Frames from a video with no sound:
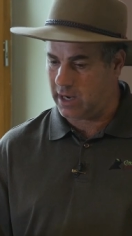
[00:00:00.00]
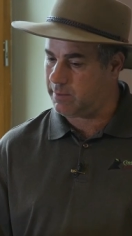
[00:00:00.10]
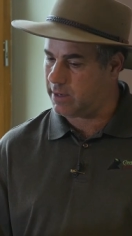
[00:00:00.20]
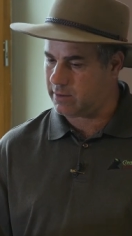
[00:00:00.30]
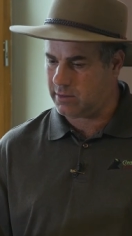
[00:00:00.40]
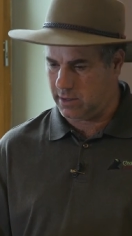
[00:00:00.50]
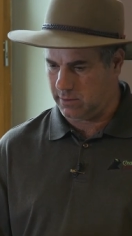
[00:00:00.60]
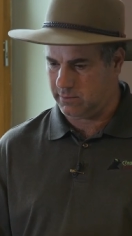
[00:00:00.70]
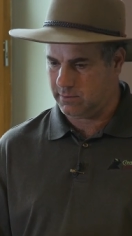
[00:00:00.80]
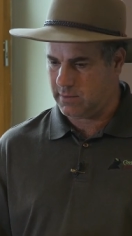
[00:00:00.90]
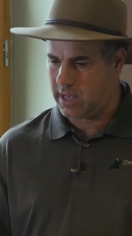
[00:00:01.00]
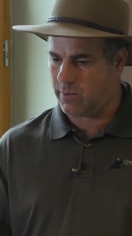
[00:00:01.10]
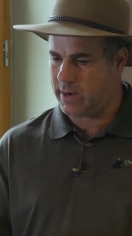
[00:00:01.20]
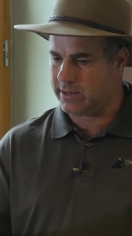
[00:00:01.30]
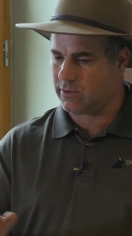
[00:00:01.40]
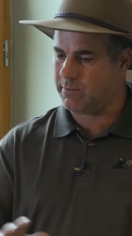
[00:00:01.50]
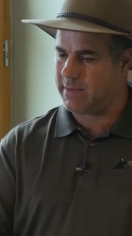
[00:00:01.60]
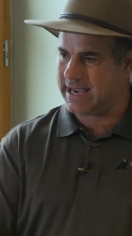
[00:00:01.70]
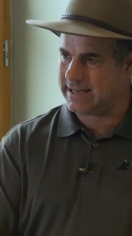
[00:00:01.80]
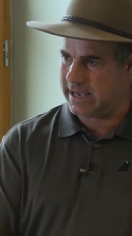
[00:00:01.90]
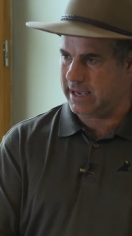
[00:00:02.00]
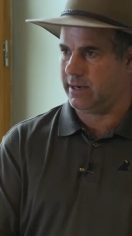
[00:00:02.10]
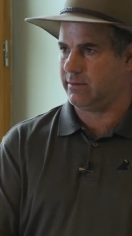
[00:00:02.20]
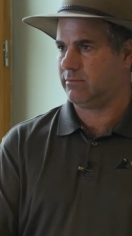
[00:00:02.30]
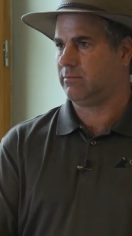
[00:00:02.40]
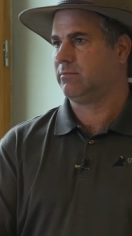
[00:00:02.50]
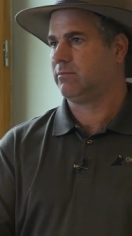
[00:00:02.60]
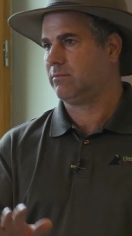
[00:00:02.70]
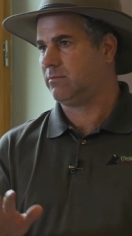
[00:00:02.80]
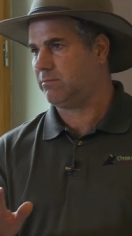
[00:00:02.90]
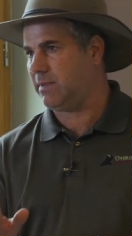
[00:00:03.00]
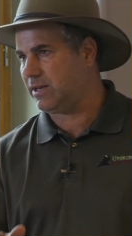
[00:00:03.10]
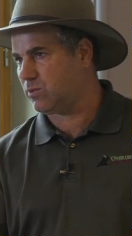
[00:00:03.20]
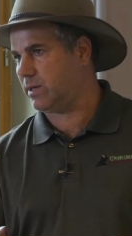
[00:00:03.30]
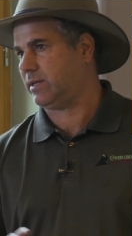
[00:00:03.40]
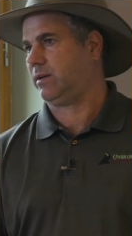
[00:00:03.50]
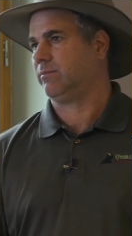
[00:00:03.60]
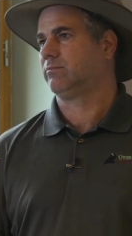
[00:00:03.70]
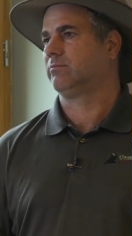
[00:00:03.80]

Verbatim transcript: I'm like, no, I wait till May tenth, May twentieth.